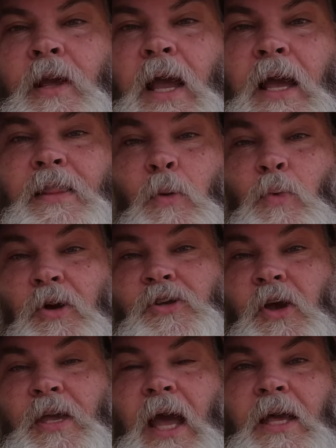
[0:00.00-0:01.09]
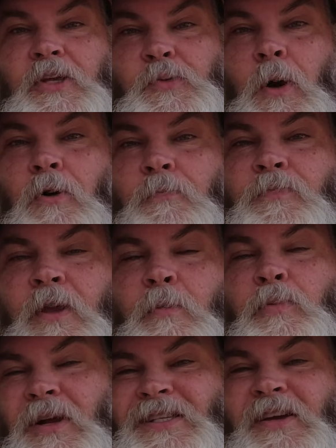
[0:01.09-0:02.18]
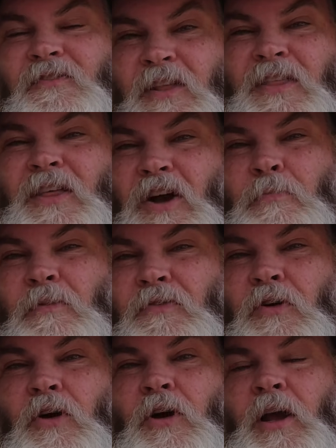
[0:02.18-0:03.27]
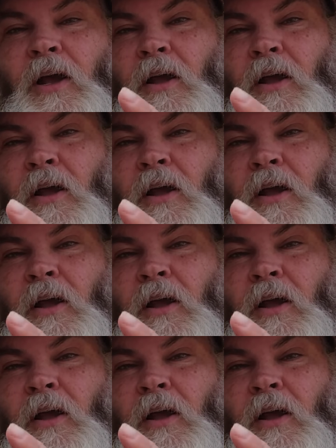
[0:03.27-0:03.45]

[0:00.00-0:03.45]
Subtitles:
And that worked okay as well. But I definitely think I prefer